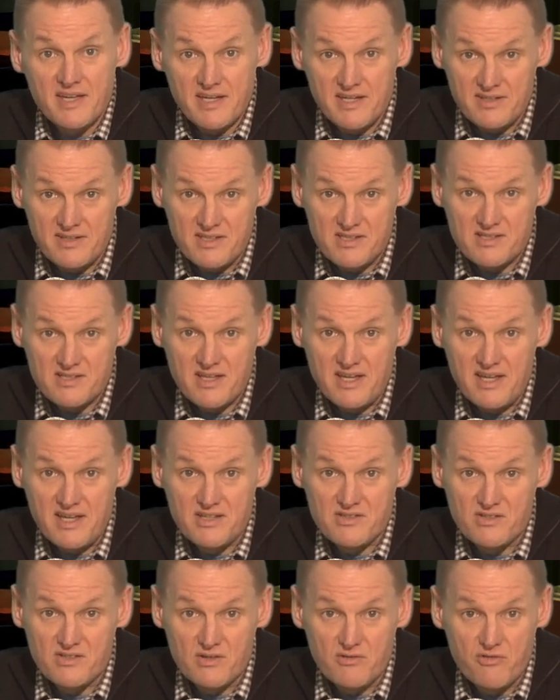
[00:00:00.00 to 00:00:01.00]
in this
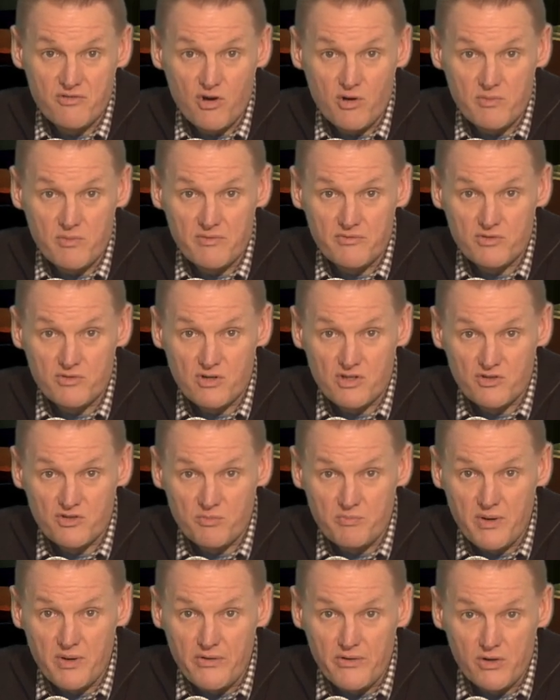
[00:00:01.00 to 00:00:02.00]
case in the form of
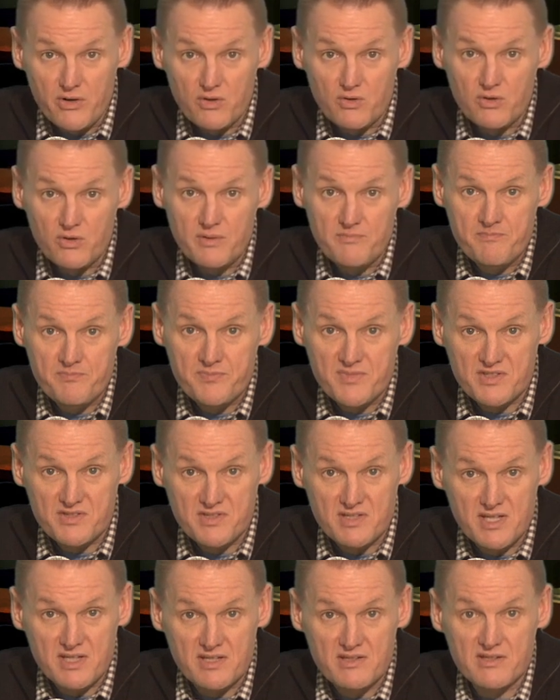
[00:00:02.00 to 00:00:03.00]
drospirenone, is
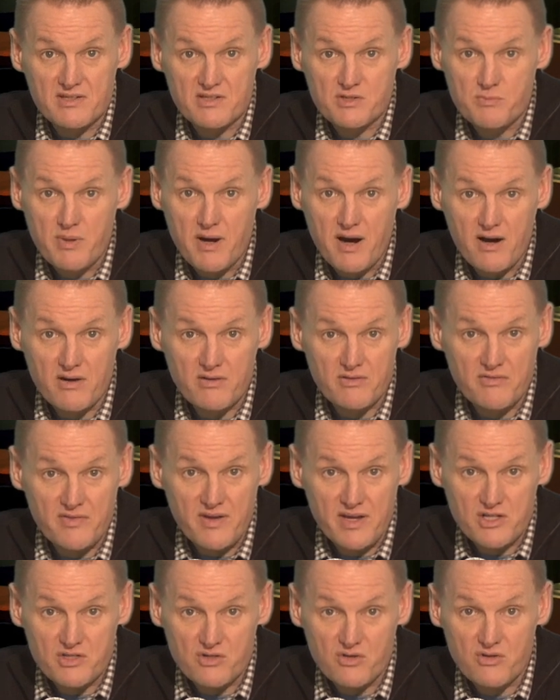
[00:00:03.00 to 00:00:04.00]
needed as part of
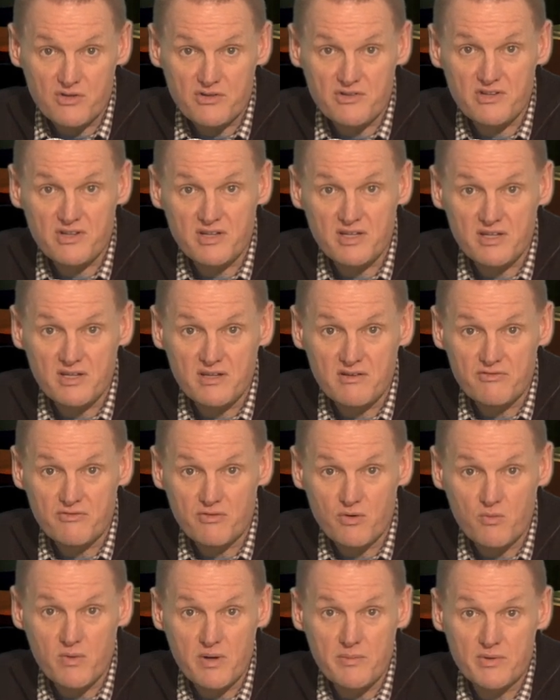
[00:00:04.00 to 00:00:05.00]
HRT
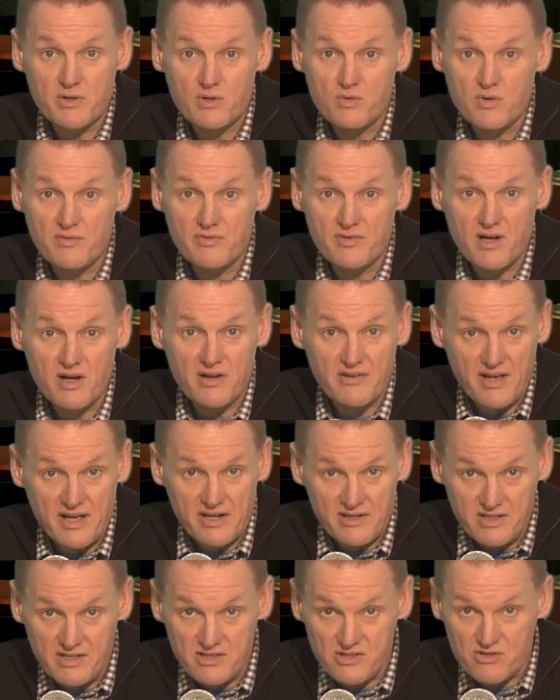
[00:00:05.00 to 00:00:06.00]
for women who have not
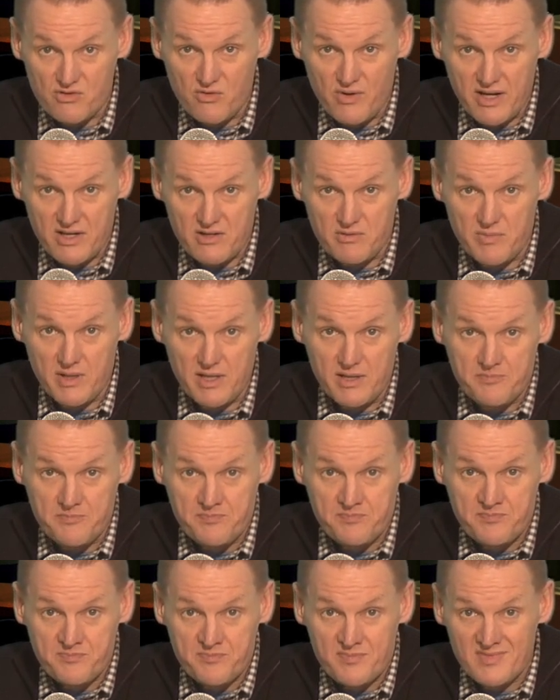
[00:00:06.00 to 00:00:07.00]
had a hysterectomy.
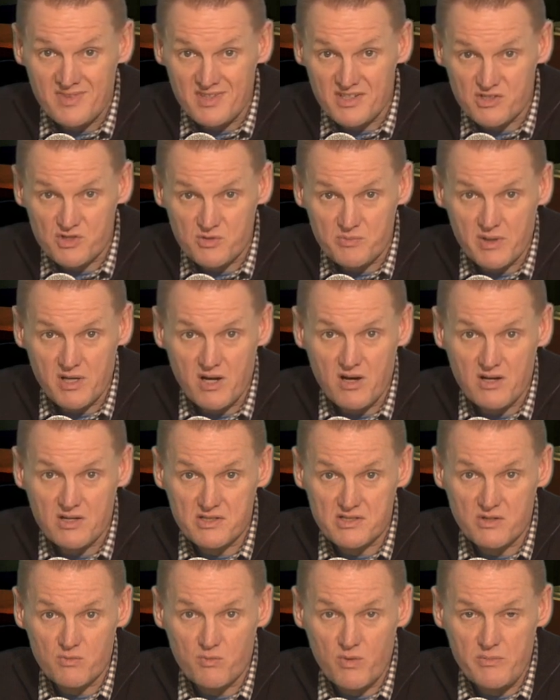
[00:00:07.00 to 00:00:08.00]
This is
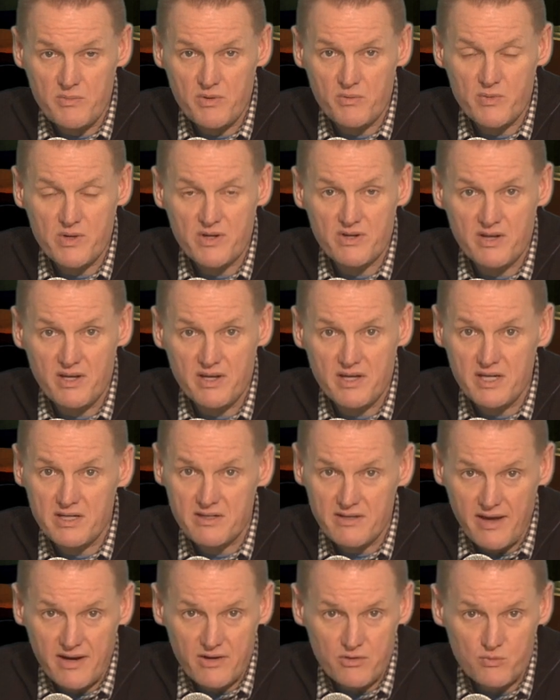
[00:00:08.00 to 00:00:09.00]
because in women with an
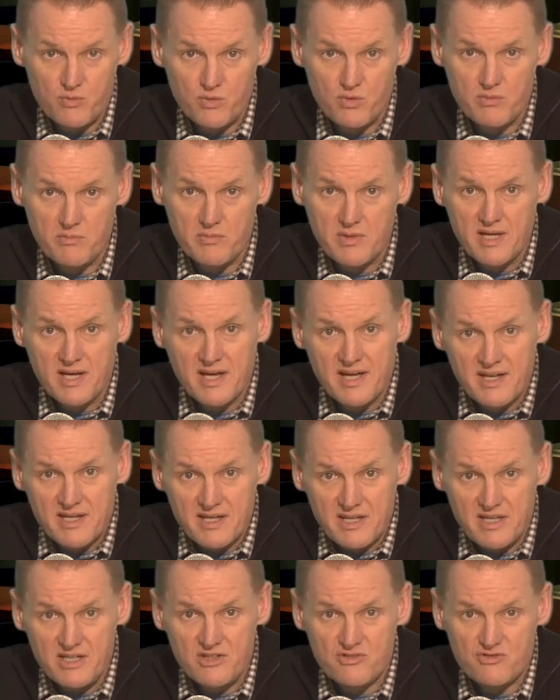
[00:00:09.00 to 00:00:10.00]
intact womb,
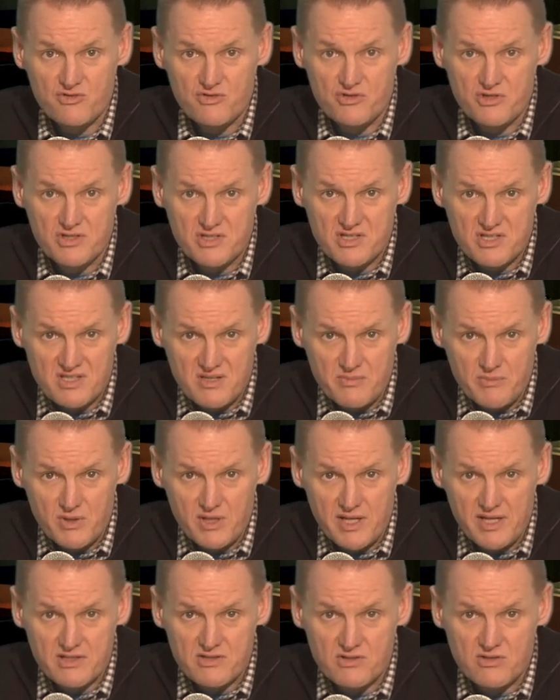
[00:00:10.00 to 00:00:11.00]
estrogen
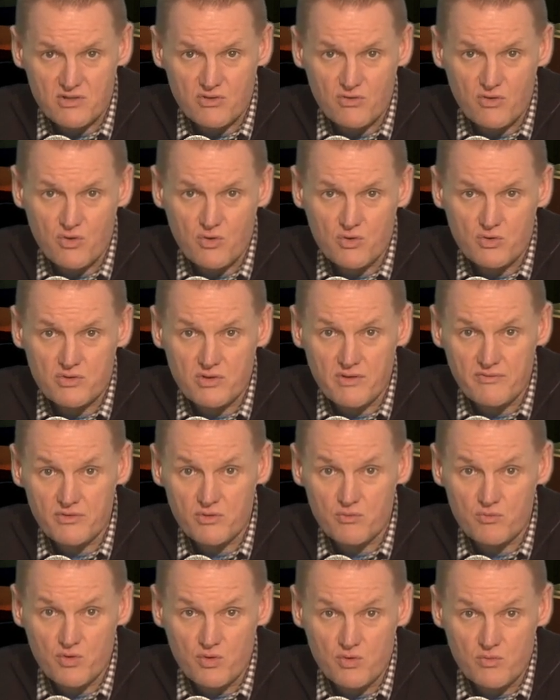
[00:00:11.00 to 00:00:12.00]
stimulates the growth of the
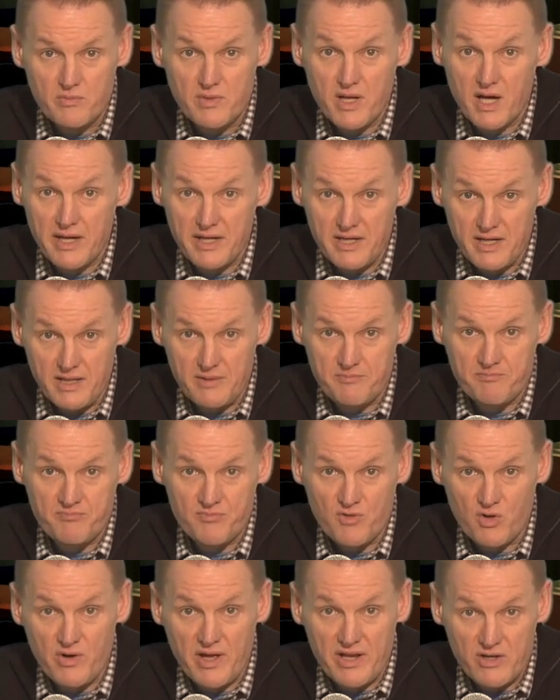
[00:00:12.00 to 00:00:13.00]
womb lining,
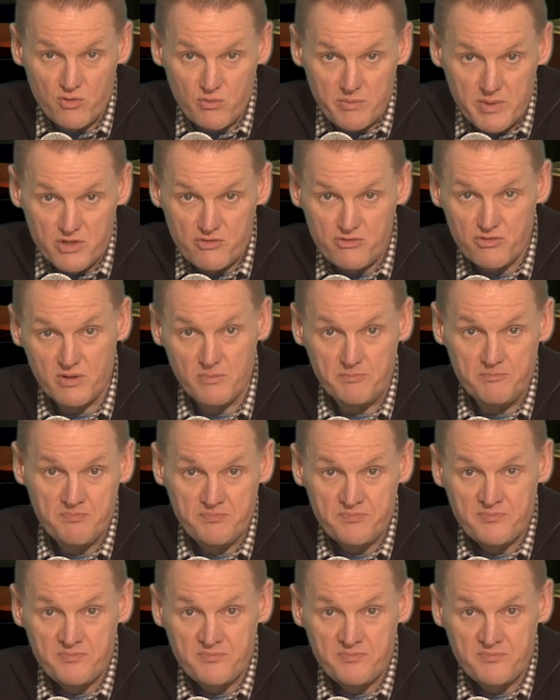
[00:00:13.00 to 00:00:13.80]
or endometrium,